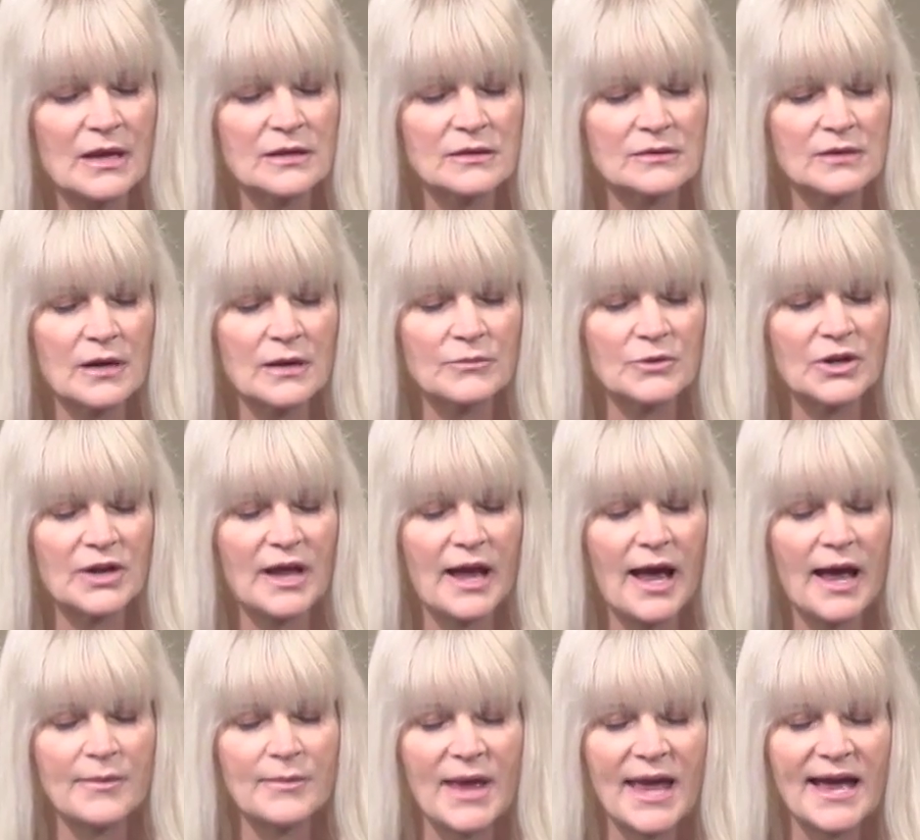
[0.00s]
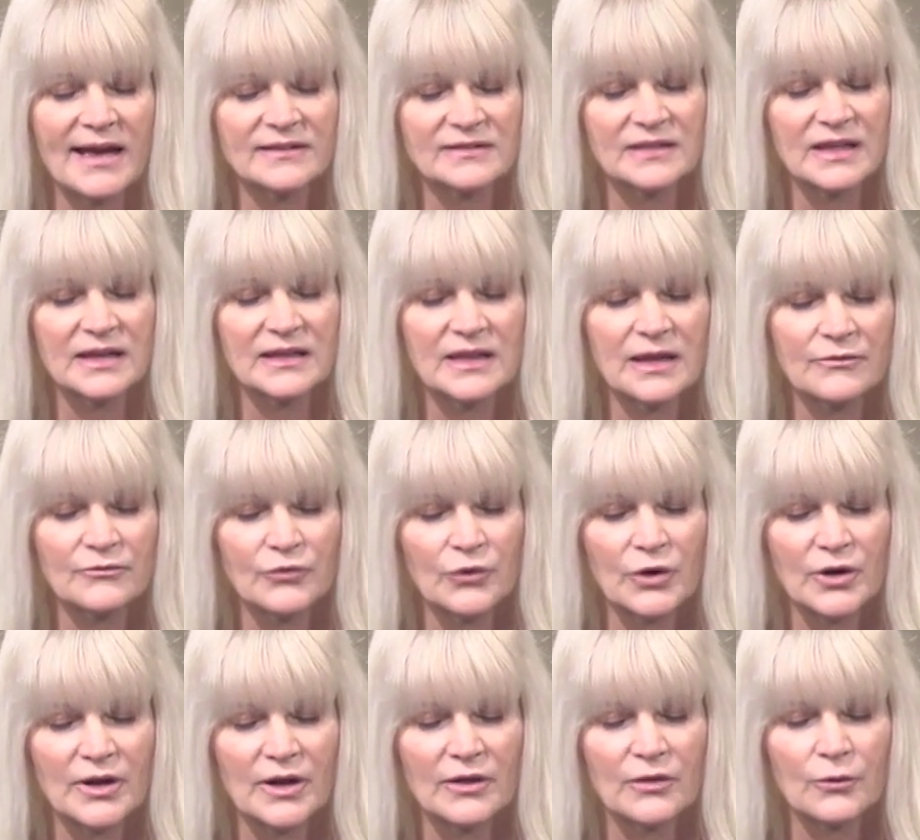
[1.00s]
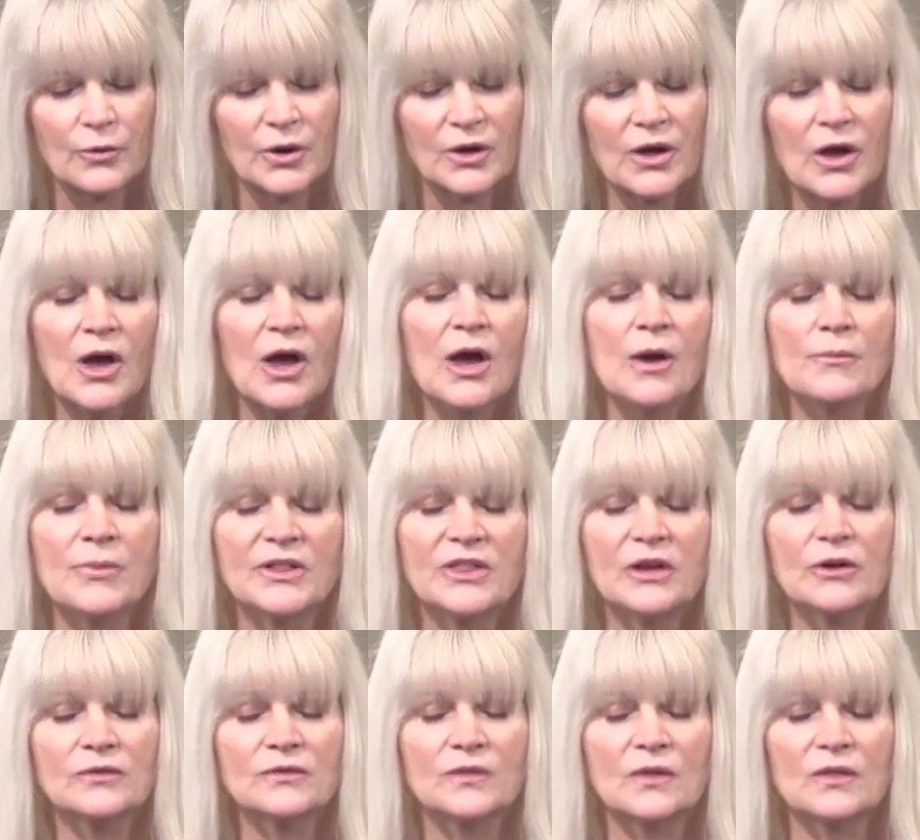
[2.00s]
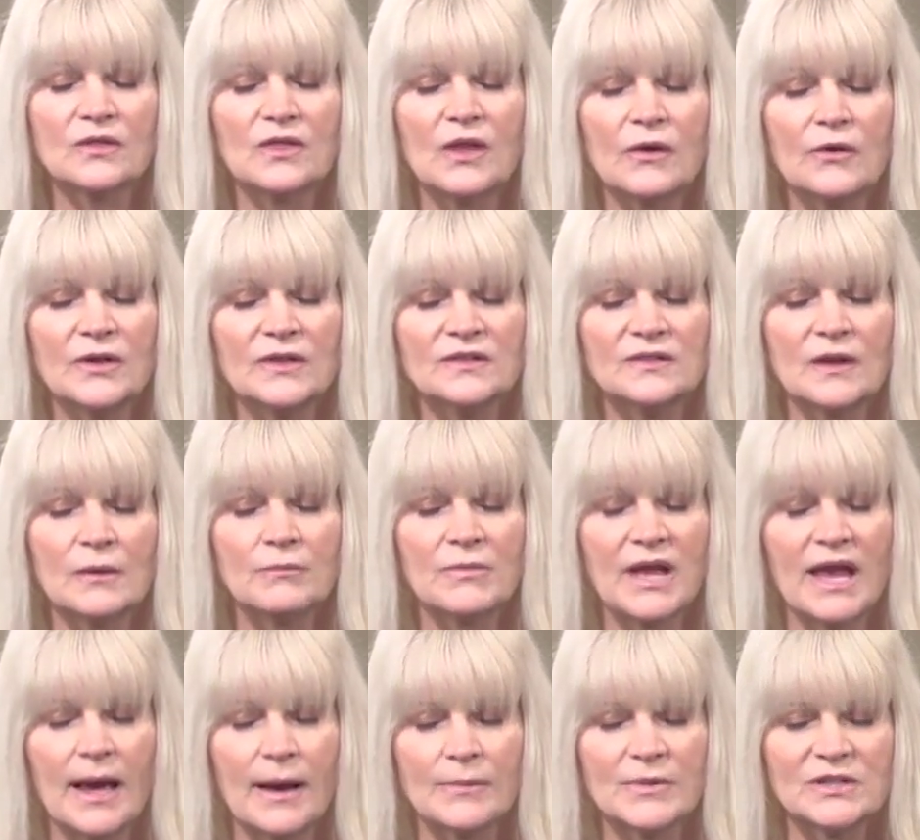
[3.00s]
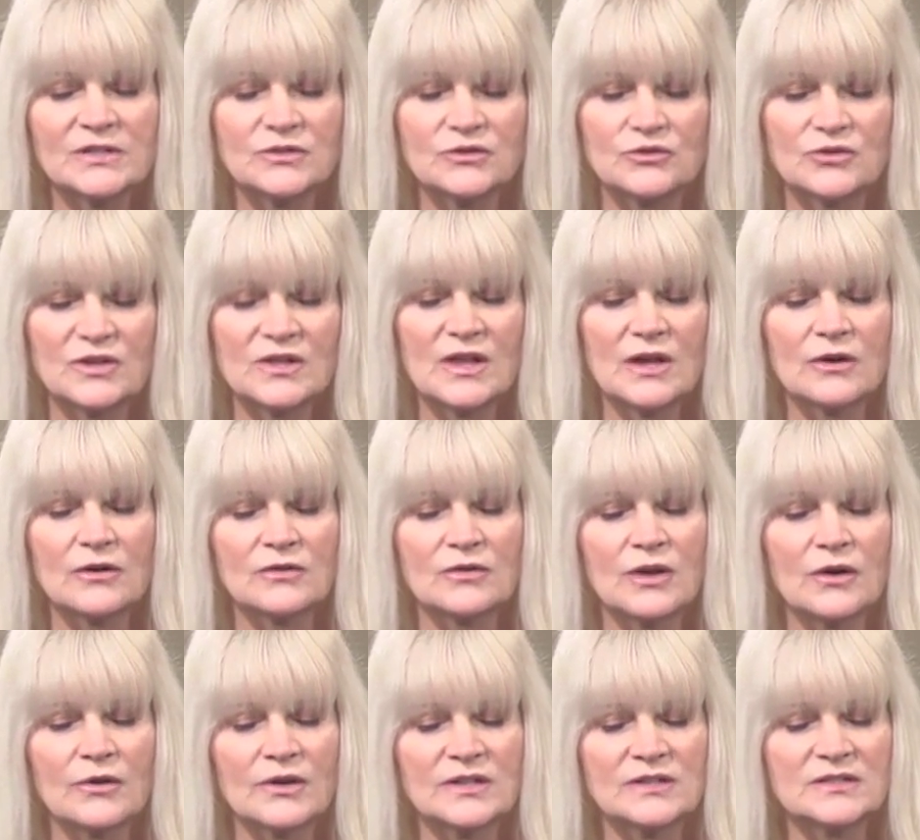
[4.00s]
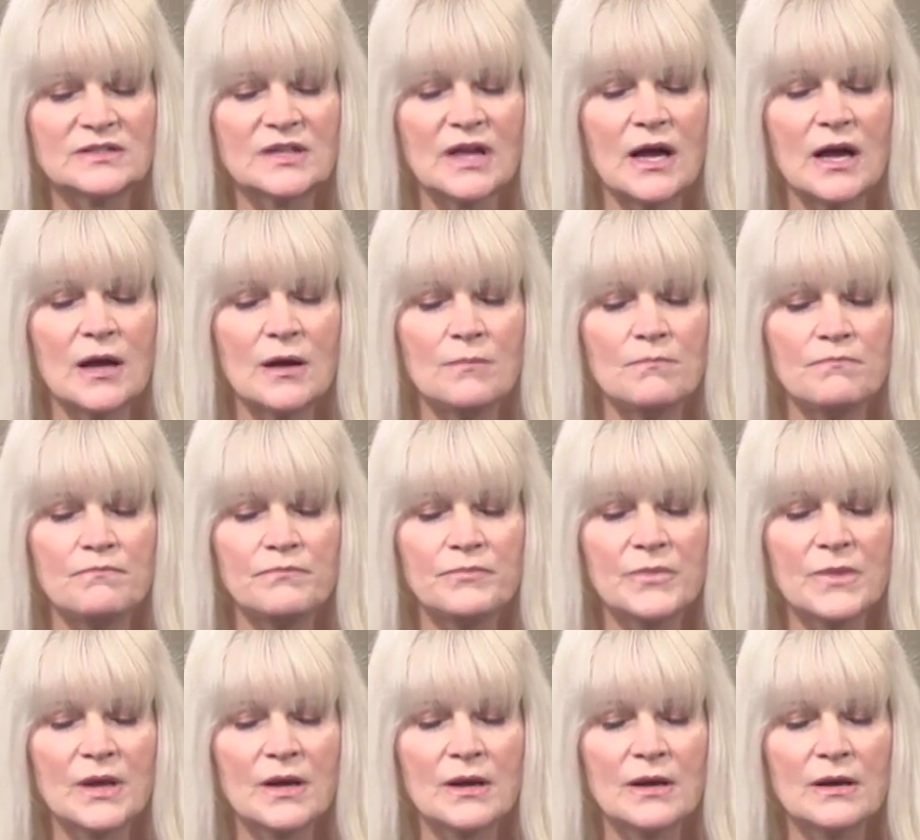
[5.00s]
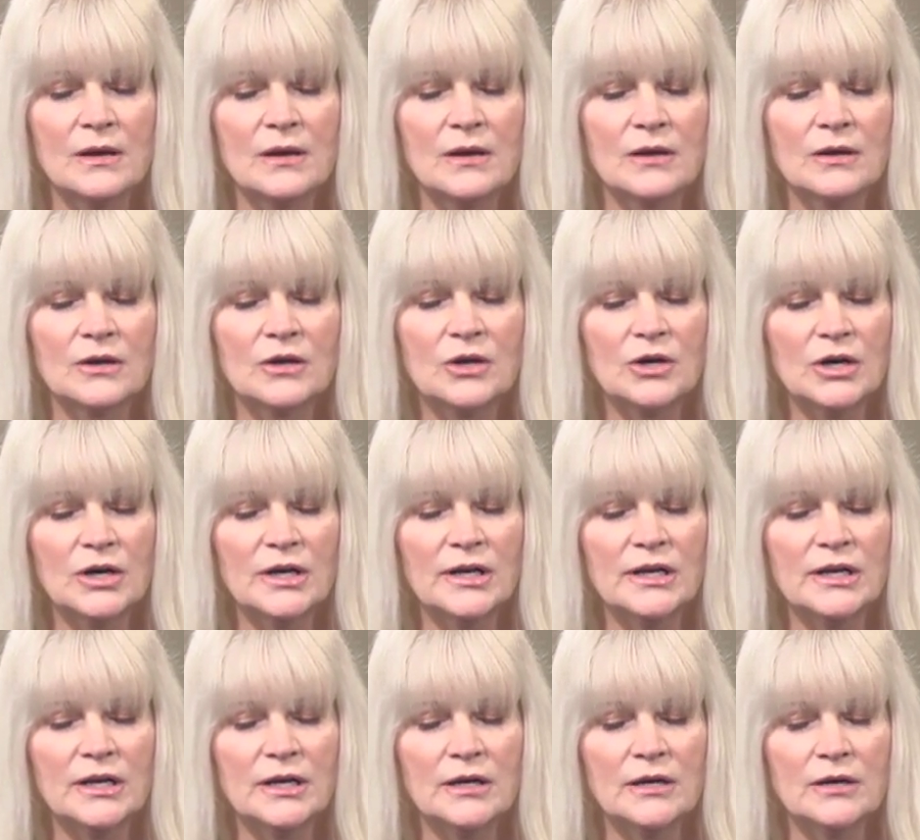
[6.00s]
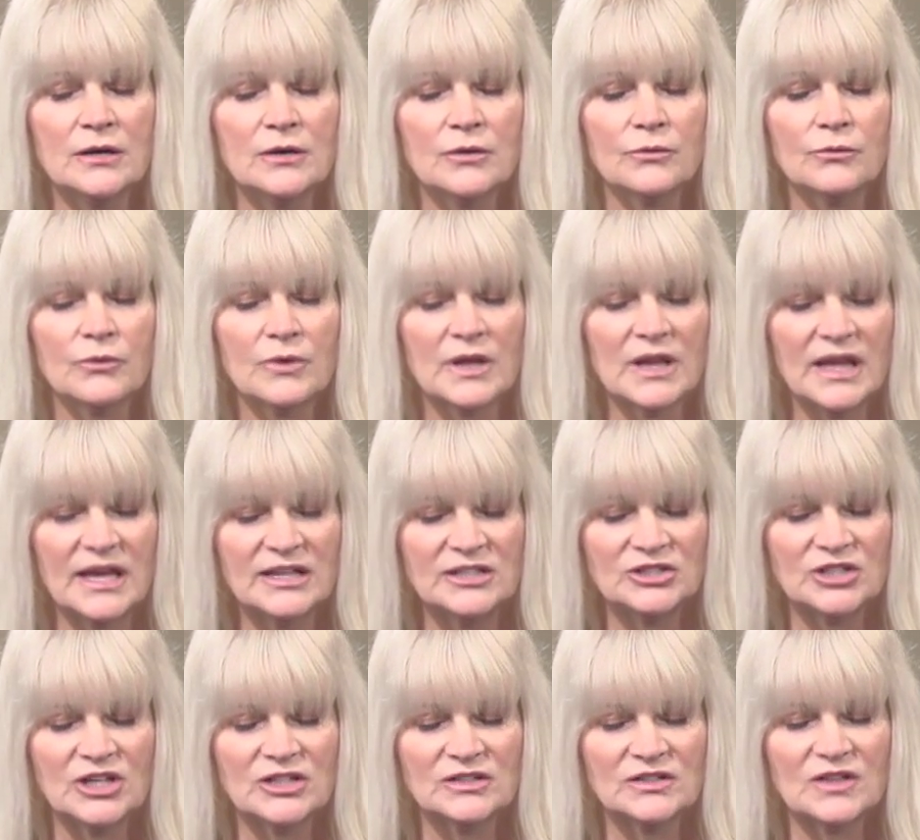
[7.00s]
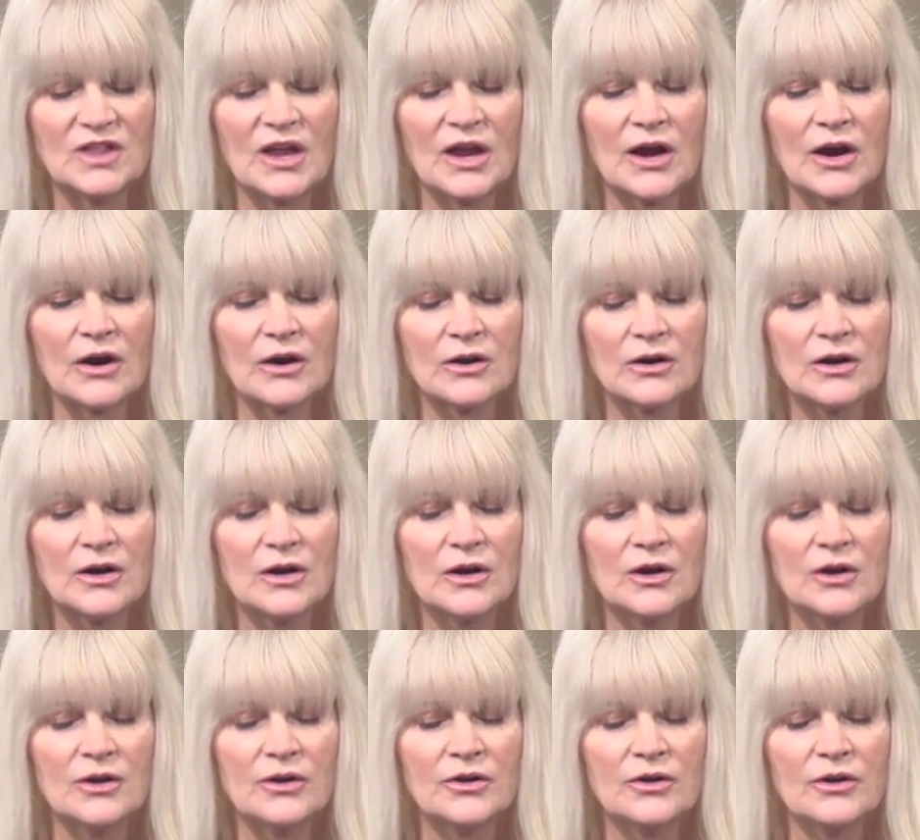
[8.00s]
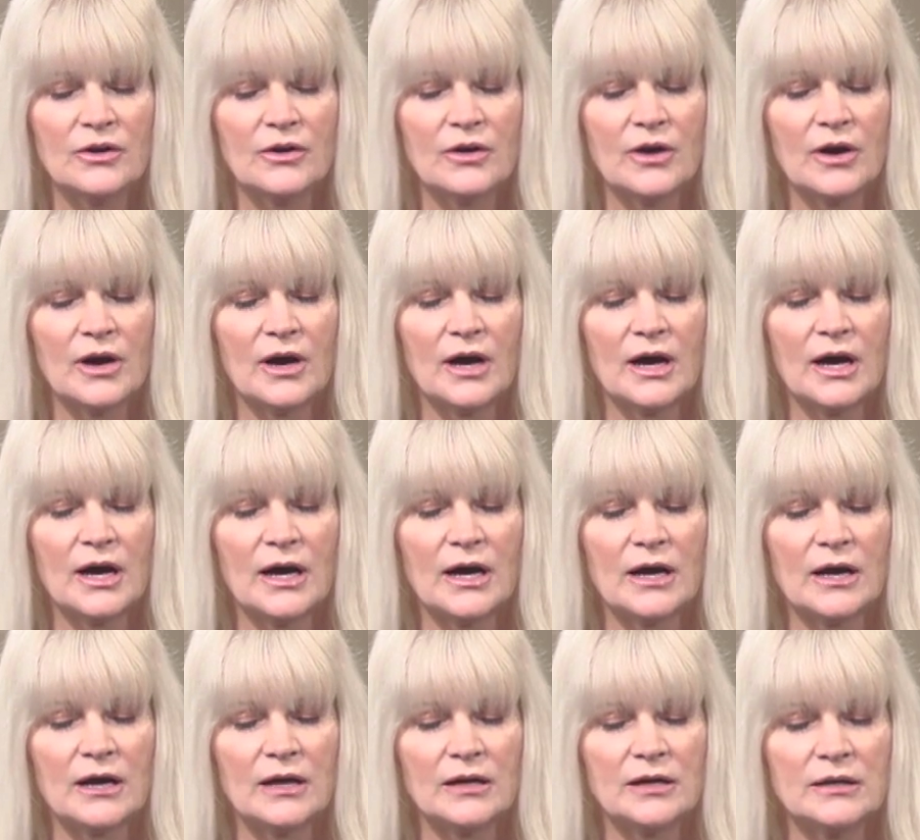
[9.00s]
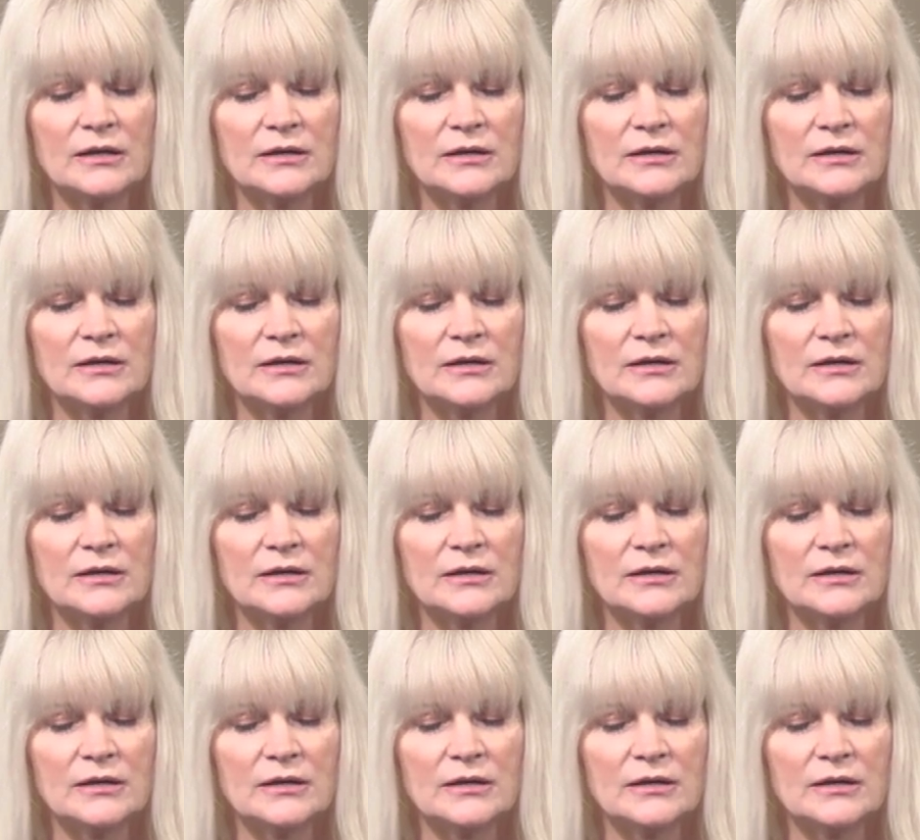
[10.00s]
so I'm gonna, I'm asking them for another word, but there's, there is some chemistry there, there is some, good relations there. Uh,